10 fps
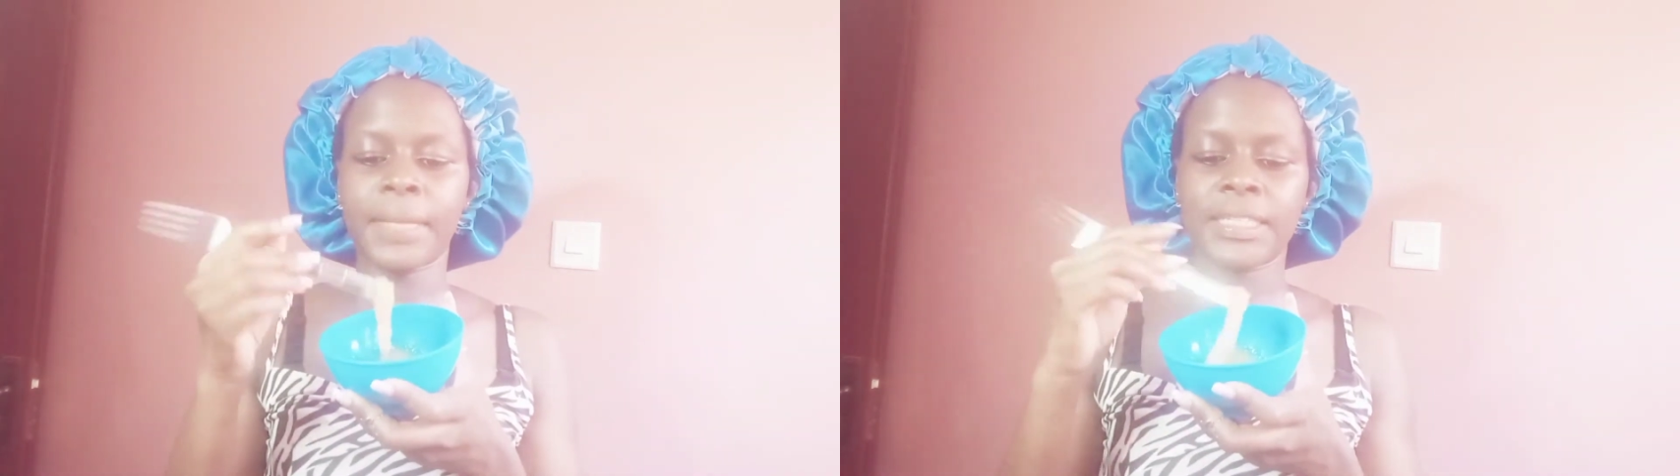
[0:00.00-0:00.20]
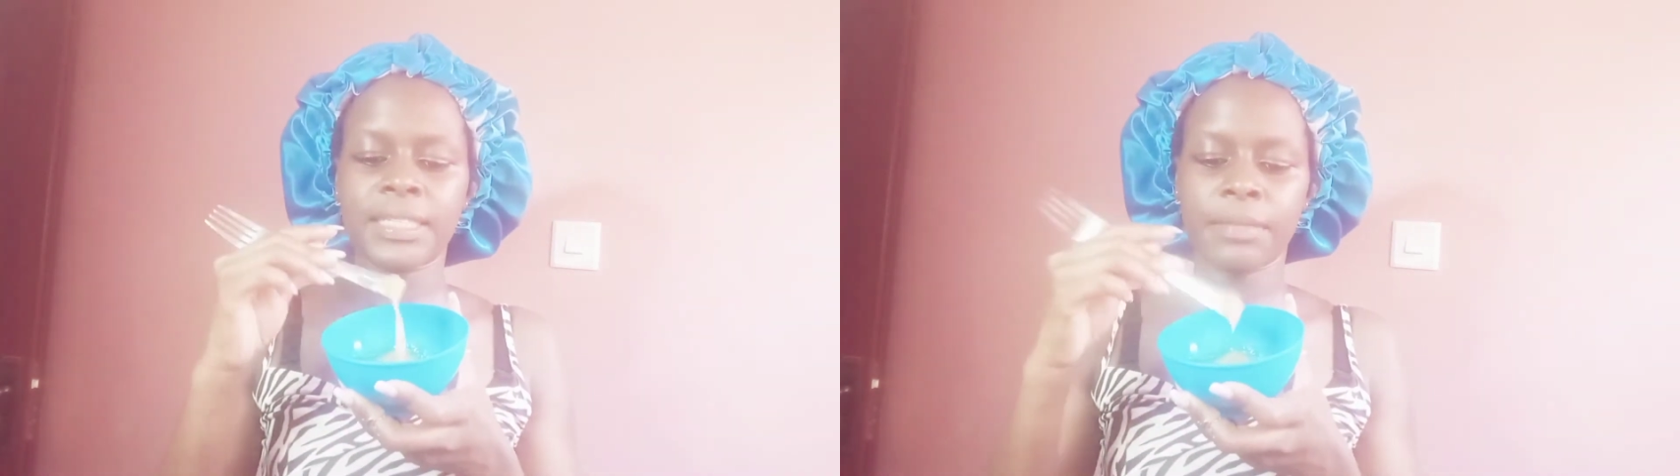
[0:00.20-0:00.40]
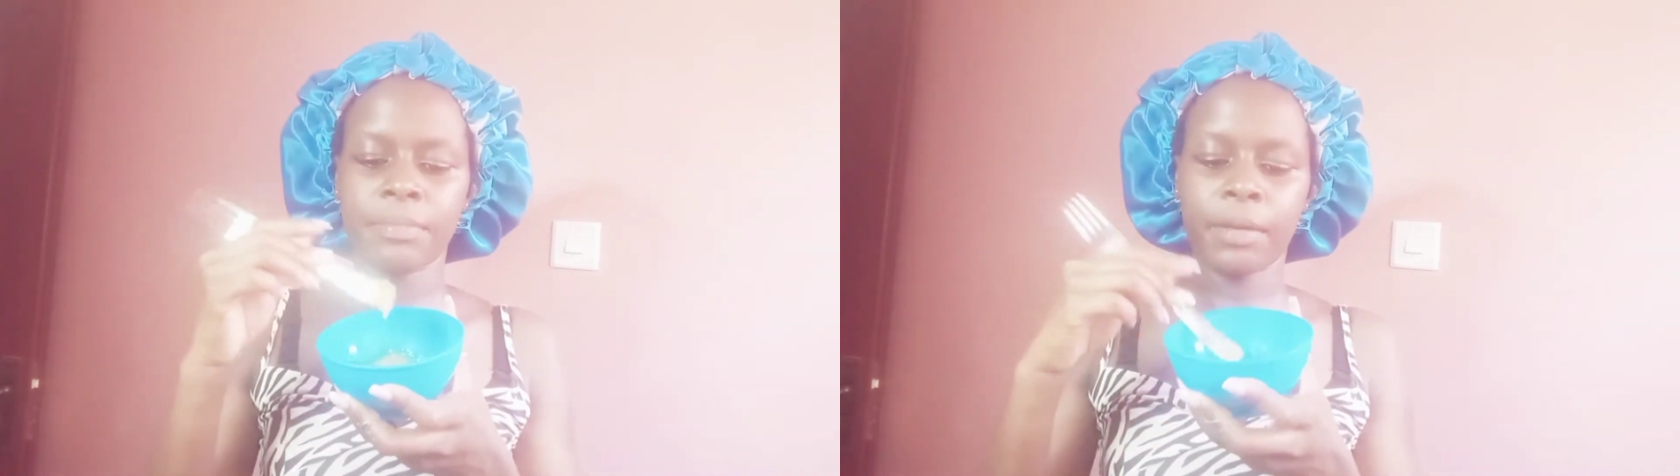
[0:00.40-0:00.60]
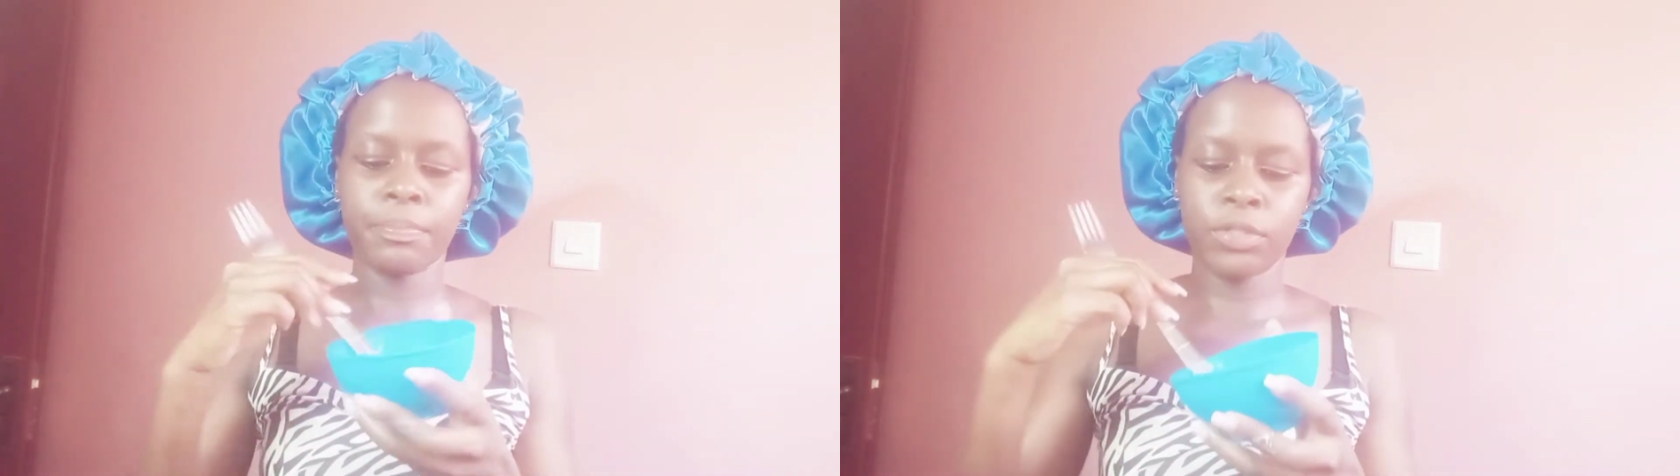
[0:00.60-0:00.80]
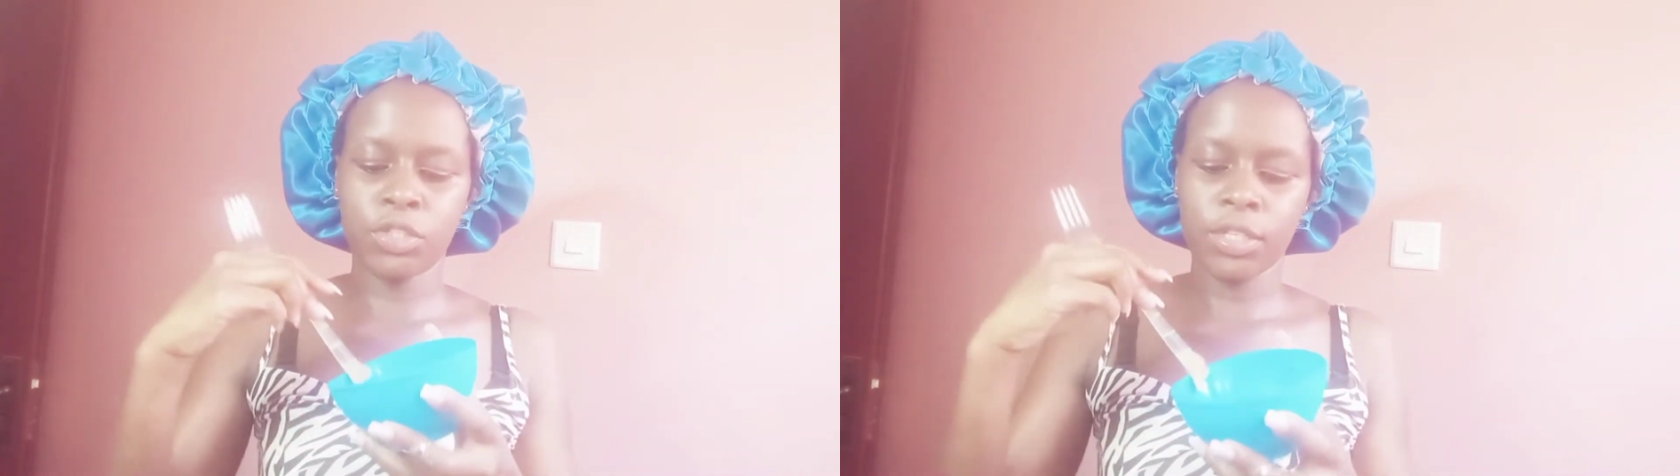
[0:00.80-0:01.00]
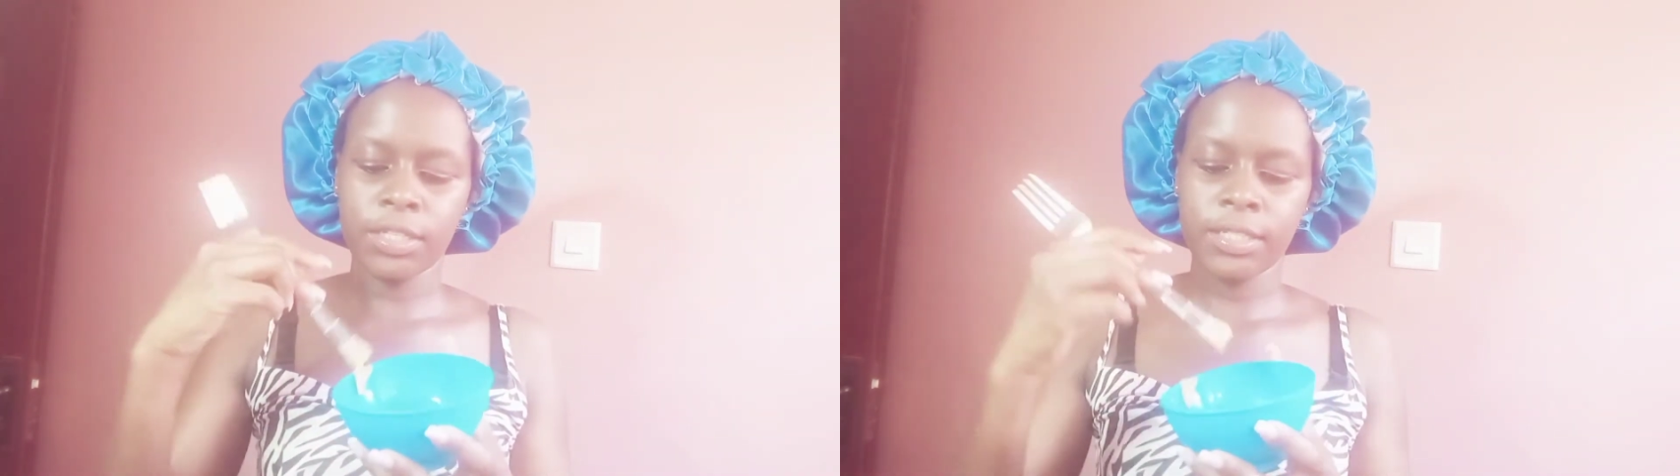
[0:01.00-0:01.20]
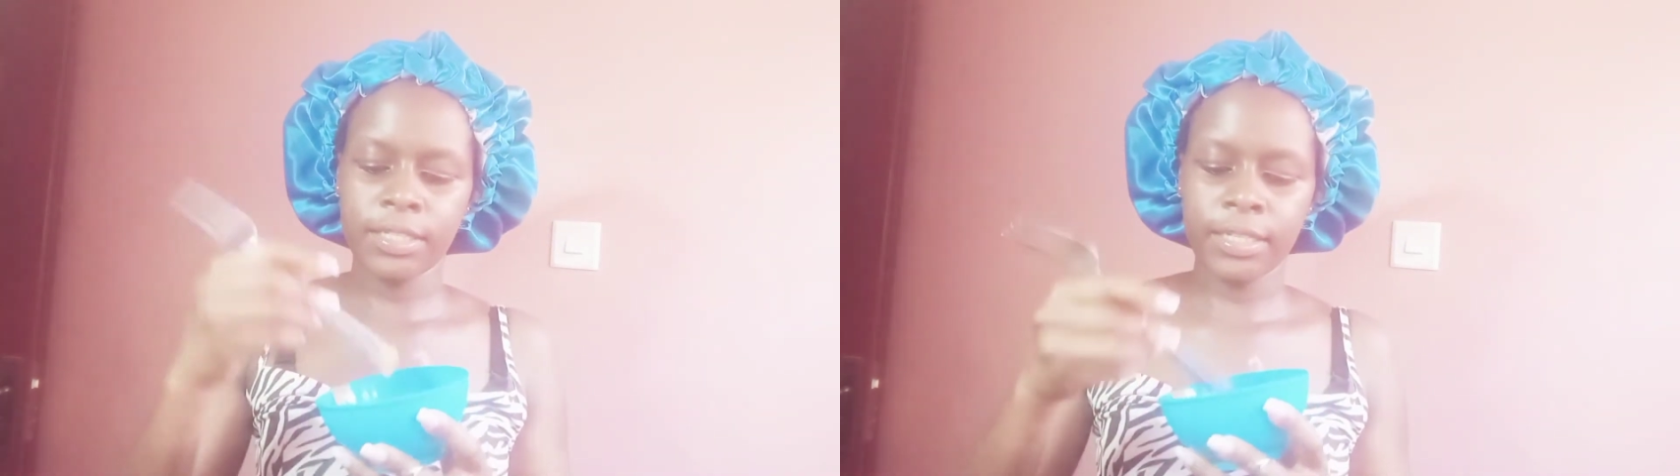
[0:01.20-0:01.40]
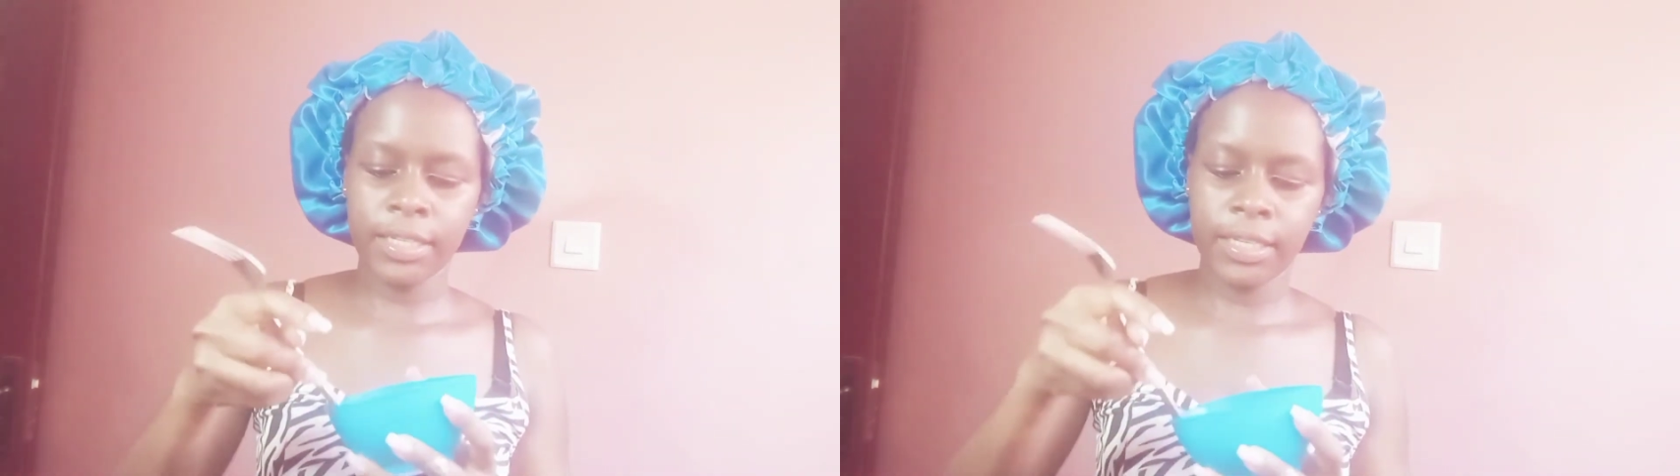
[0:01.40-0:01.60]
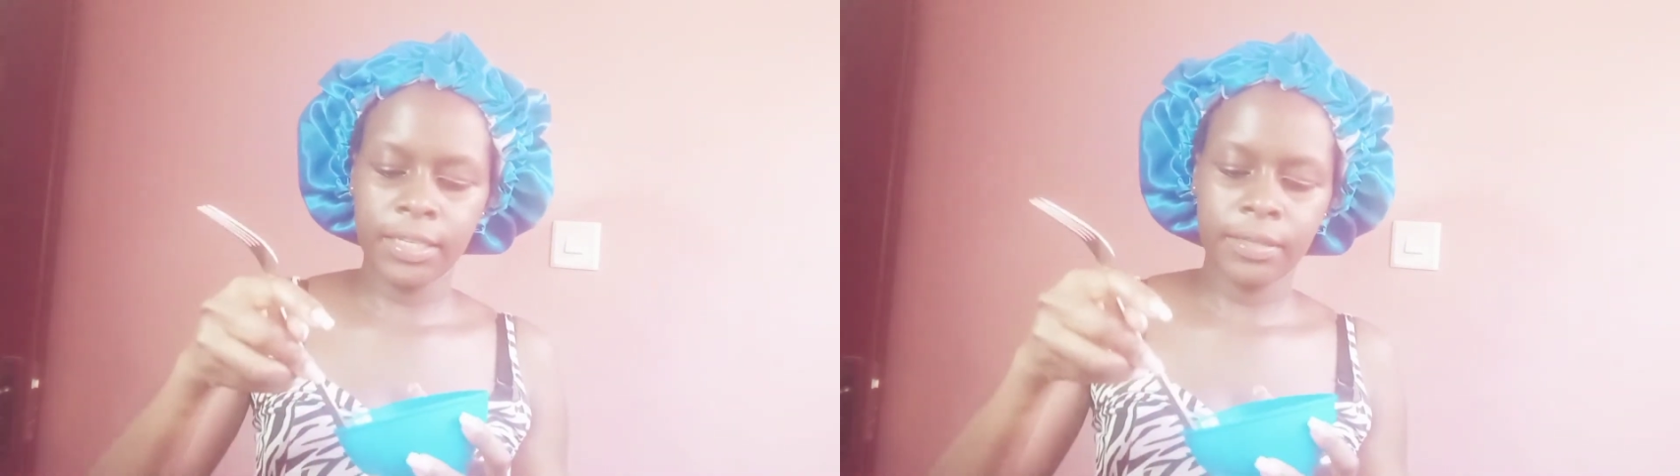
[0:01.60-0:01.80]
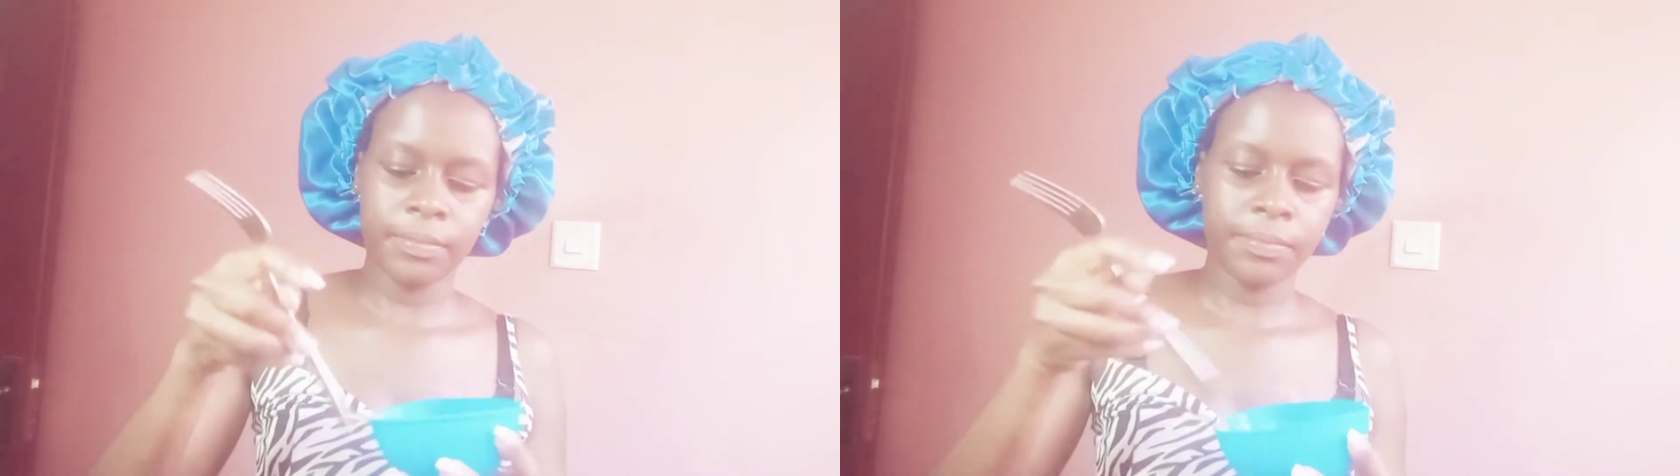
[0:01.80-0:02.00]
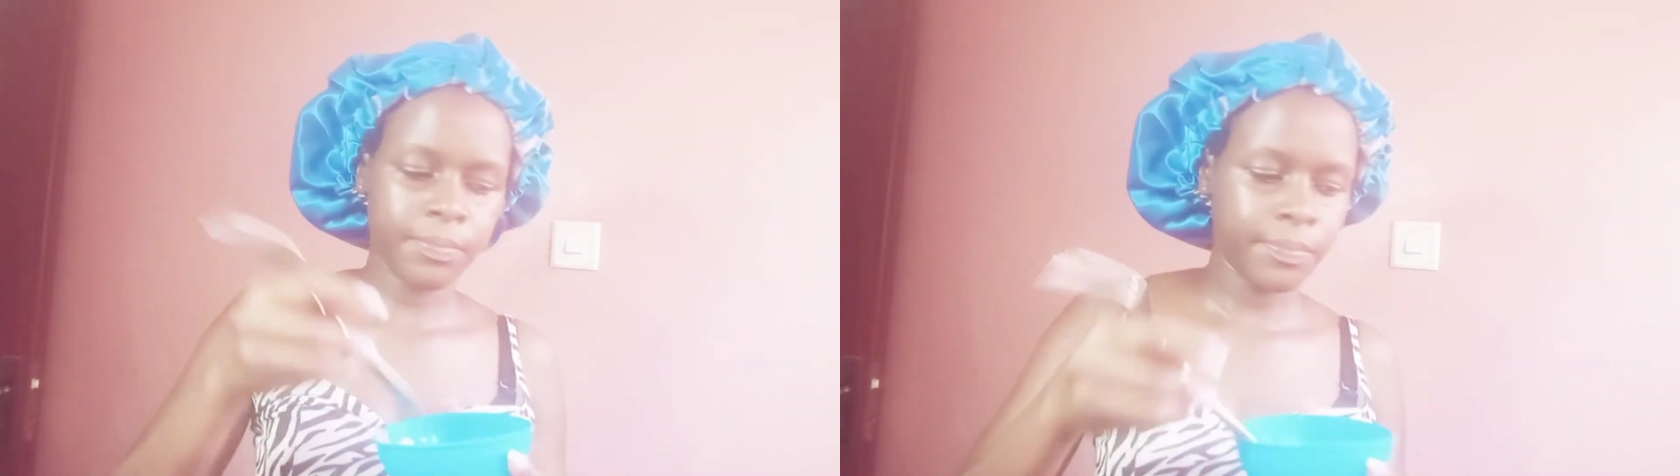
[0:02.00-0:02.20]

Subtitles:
Mix them up gently.